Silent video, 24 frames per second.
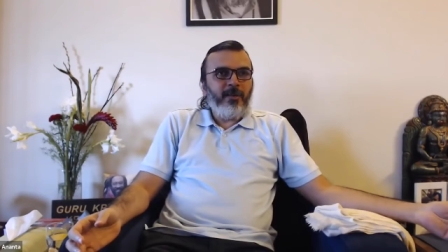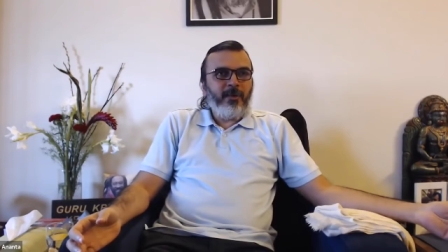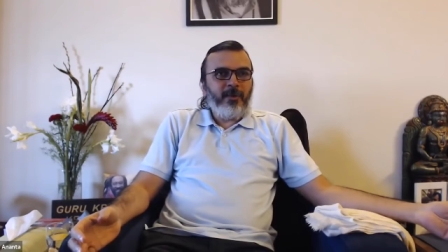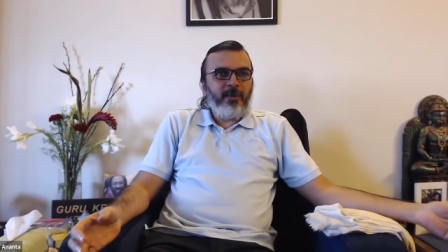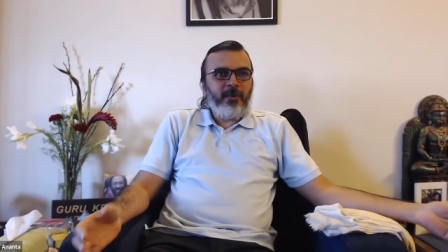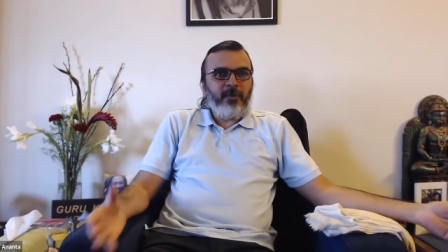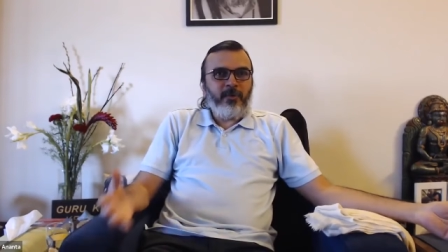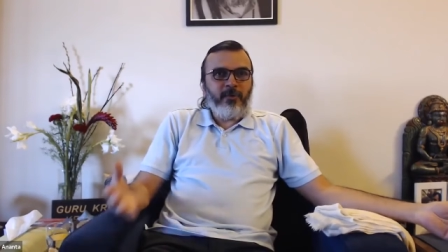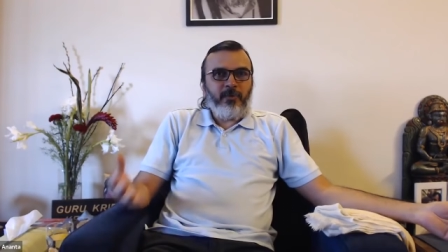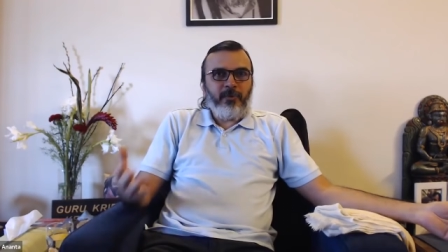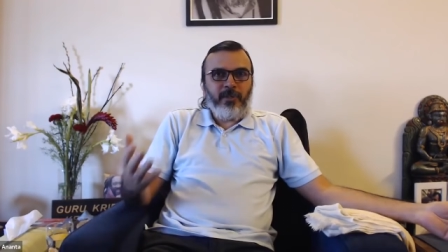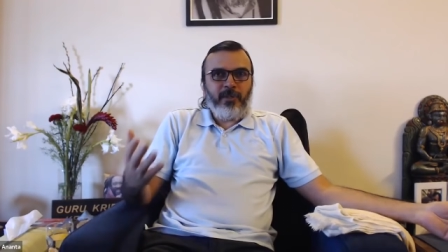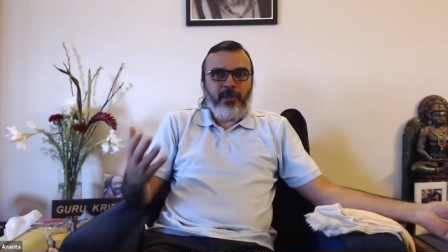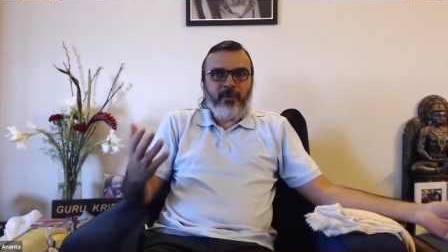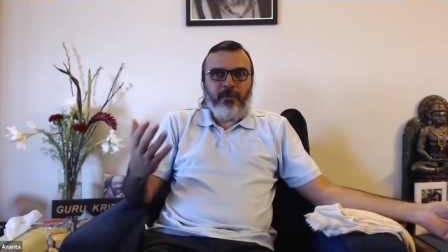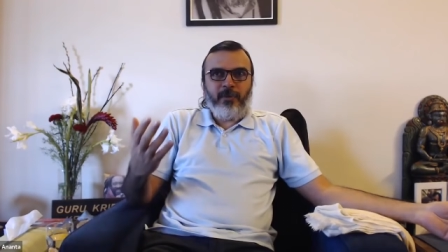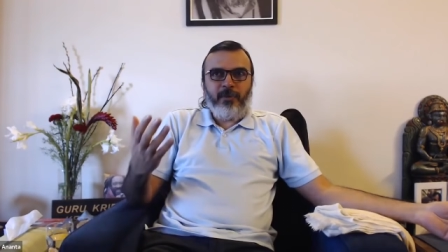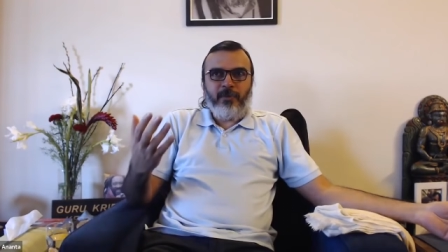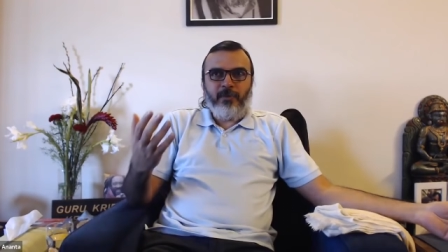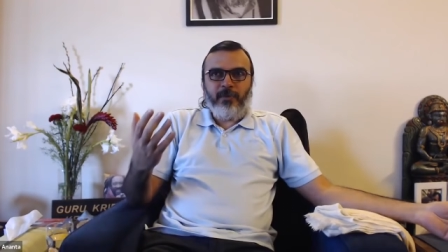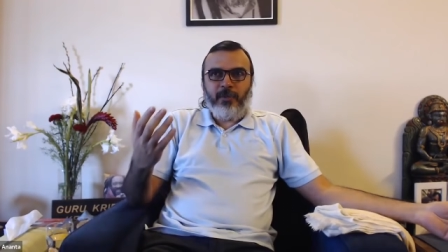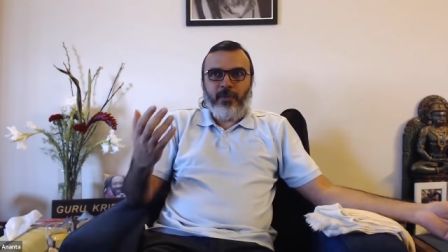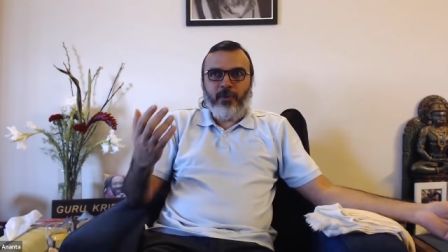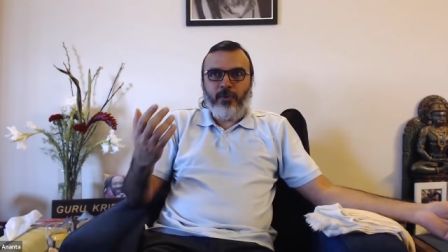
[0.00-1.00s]
So when
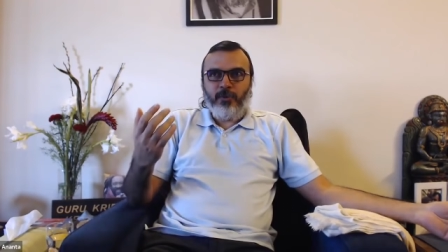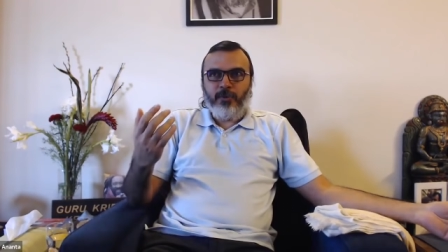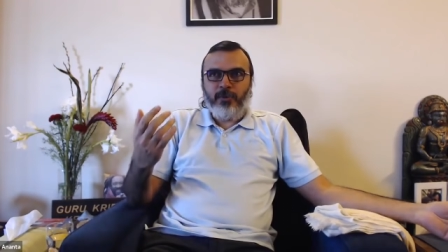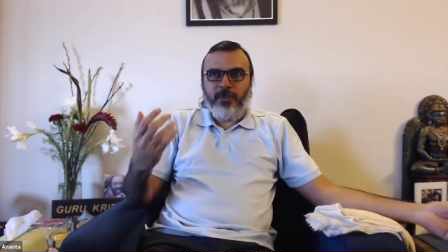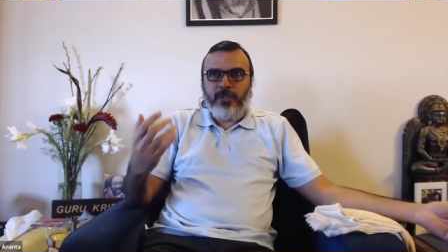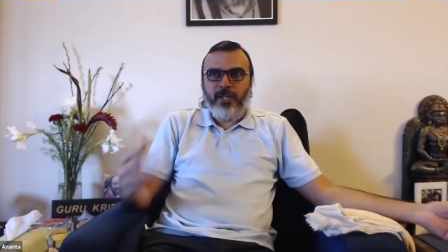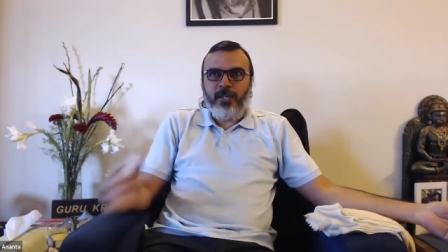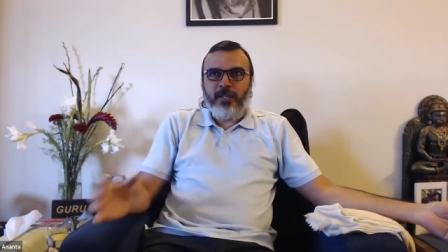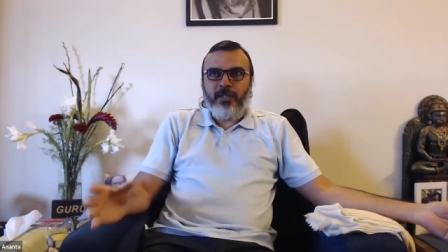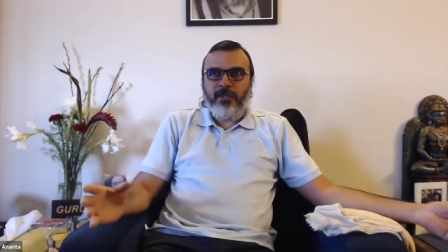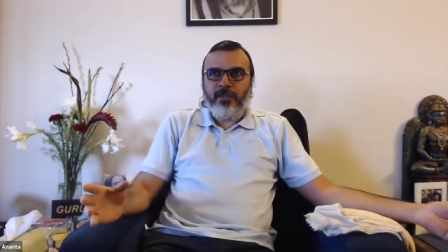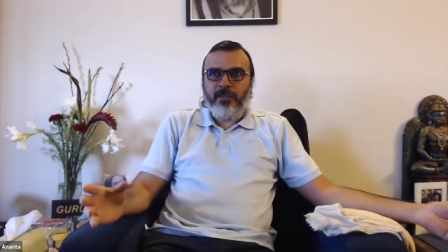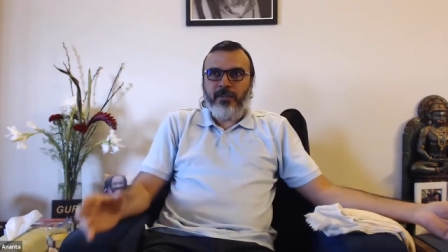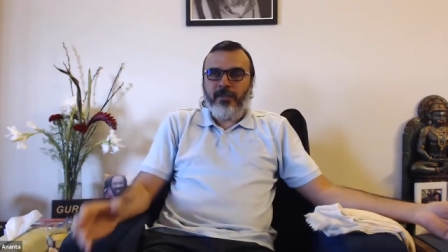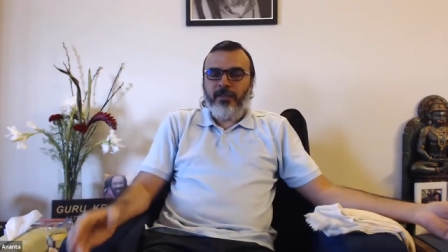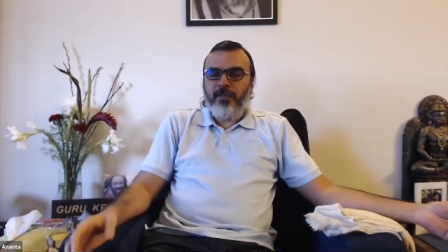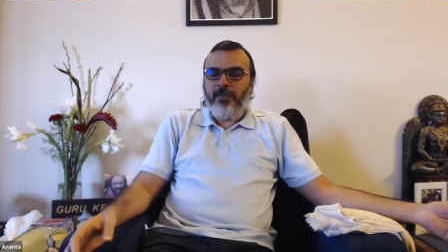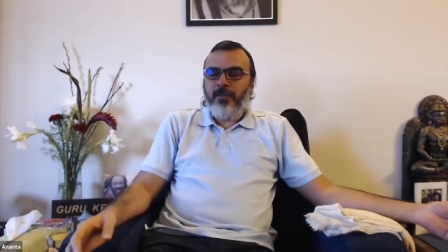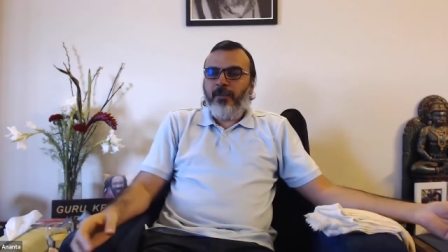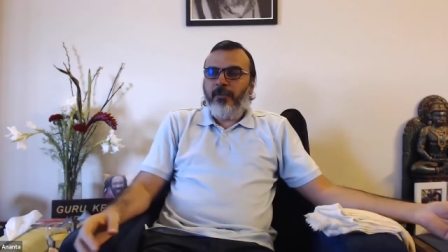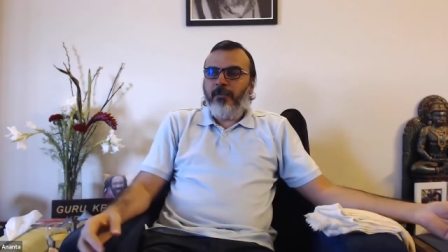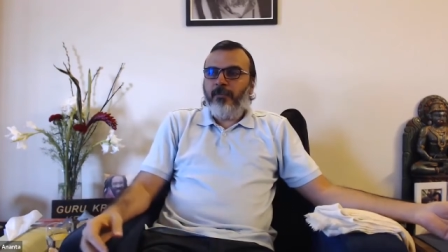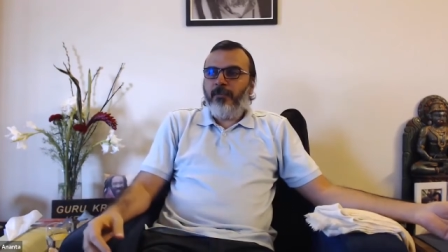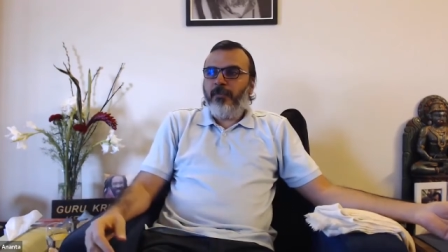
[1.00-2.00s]
we lose that
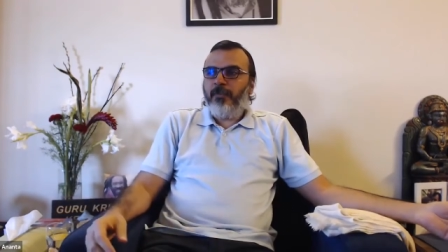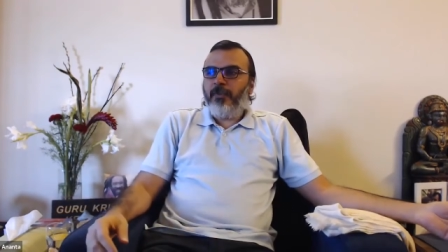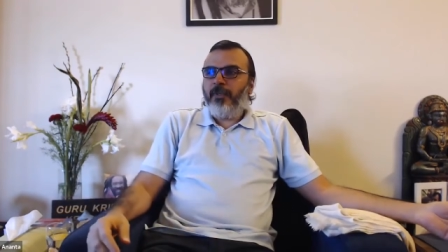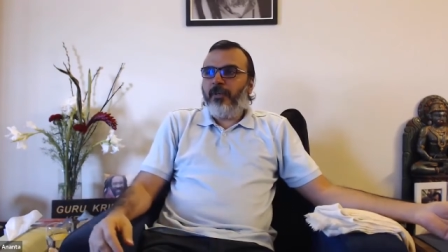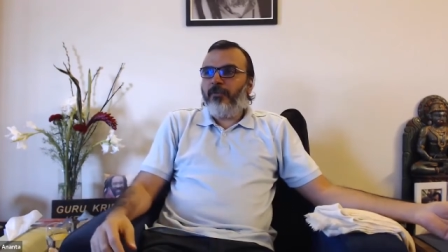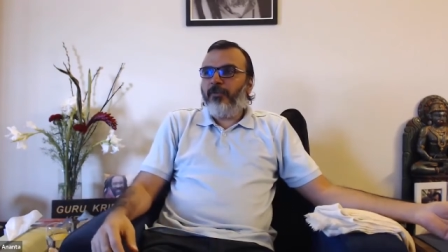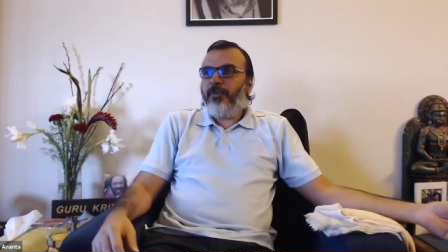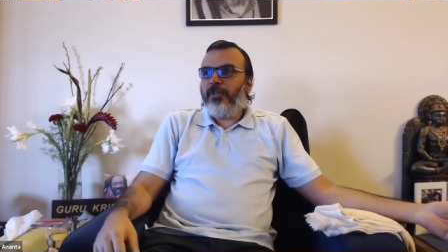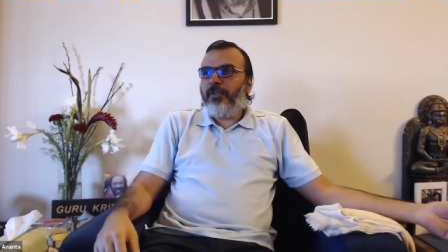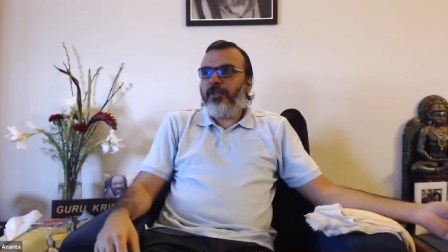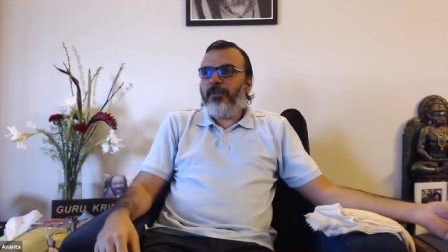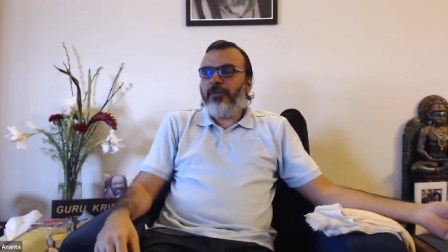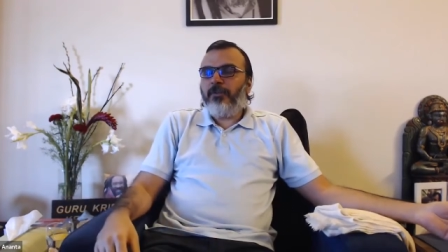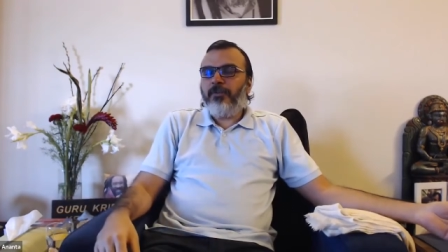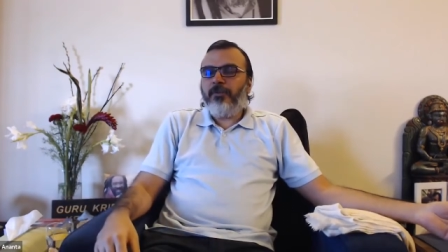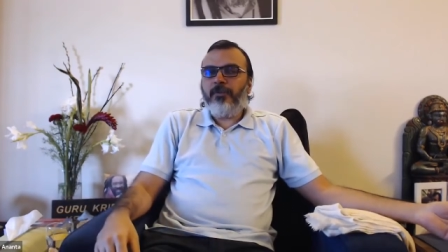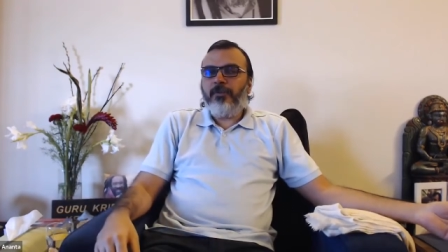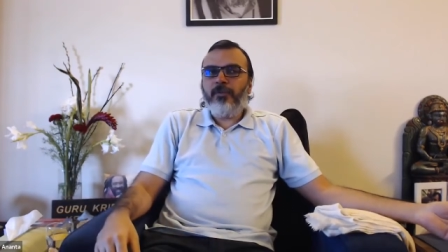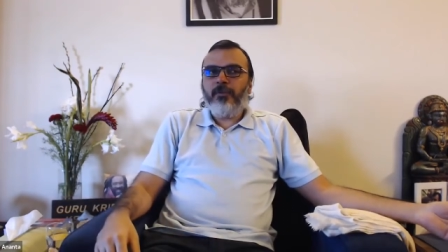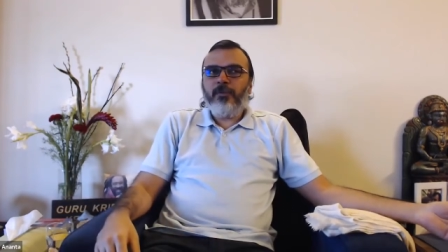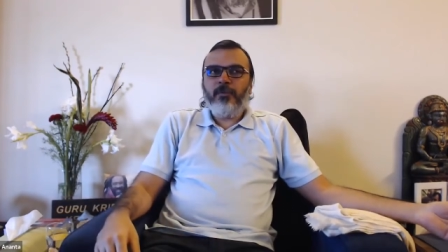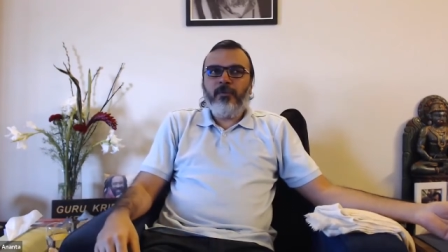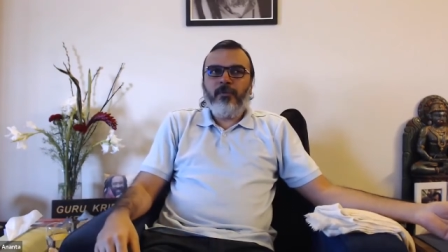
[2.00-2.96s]
reference,